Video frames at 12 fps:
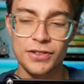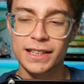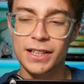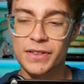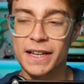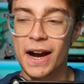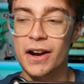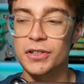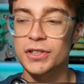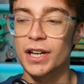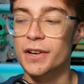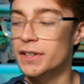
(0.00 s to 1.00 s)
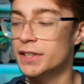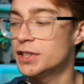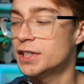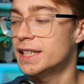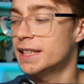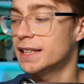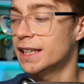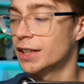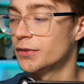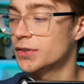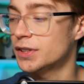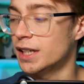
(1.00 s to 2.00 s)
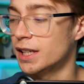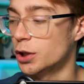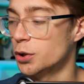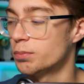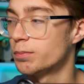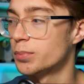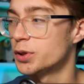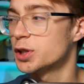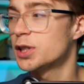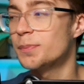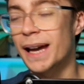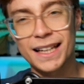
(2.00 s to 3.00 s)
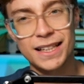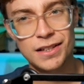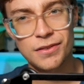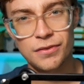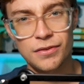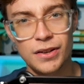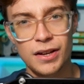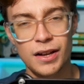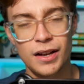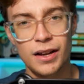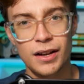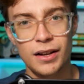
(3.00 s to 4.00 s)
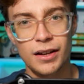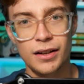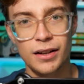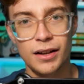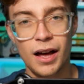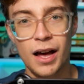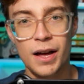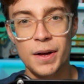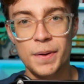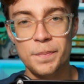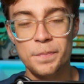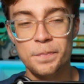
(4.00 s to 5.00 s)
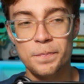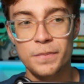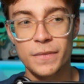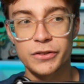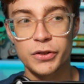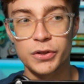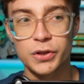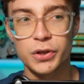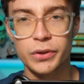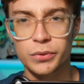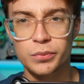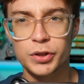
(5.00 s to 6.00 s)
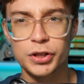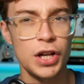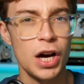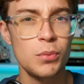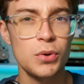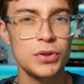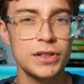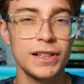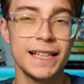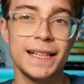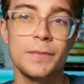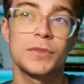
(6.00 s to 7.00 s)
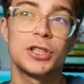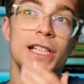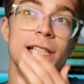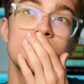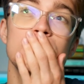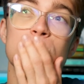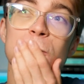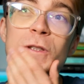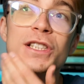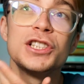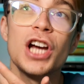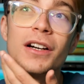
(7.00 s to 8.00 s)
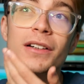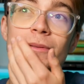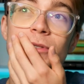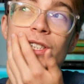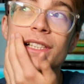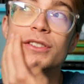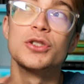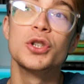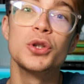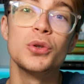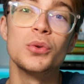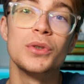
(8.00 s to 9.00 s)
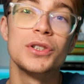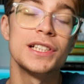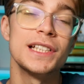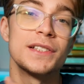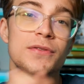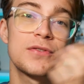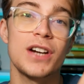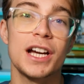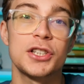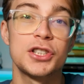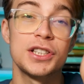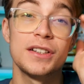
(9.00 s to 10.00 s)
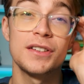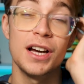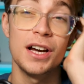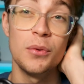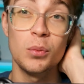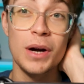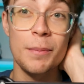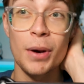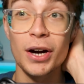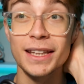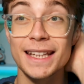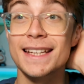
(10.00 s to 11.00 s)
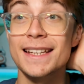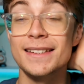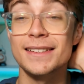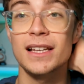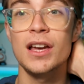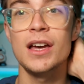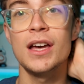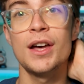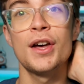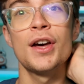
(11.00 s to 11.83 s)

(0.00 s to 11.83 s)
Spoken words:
I really love the character. I think she gives a new perspective to Star Wars. Like, she's young, she's new, she's fresh and wet behind the ears,